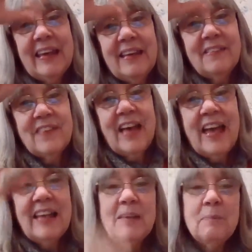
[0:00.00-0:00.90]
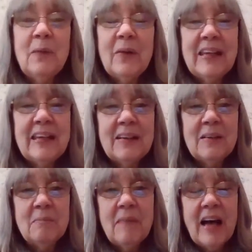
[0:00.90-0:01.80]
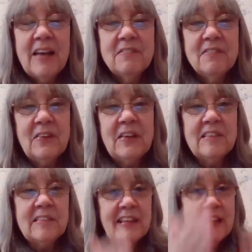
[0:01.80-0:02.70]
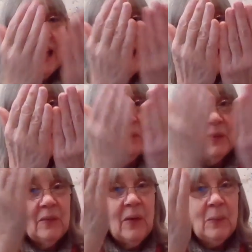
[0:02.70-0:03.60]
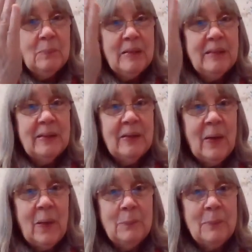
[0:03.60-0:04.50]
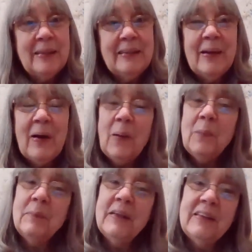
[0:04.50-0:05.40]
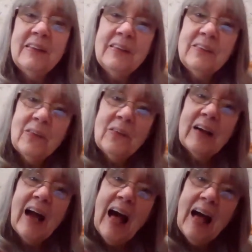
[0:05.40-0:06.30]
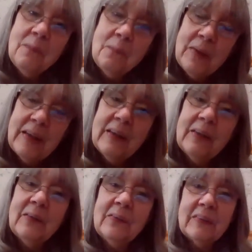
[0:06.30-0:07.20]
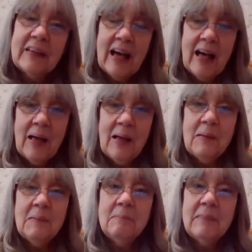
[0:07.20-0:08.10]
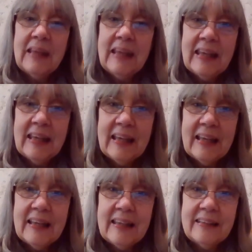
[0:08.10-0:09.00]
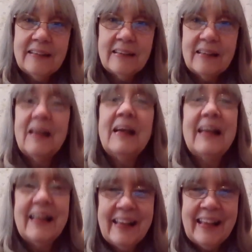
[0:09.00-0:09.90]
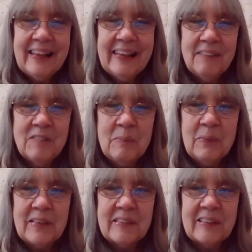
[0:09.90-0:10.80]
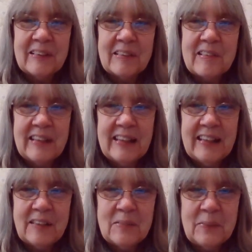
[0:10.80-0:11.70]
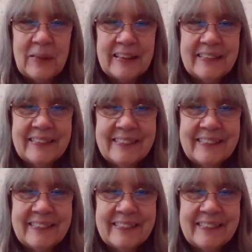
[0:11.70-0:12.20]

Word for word: if any boy hear my voice and will open, open, Open the door, I will come in. Love you, boys and girls. See you next week.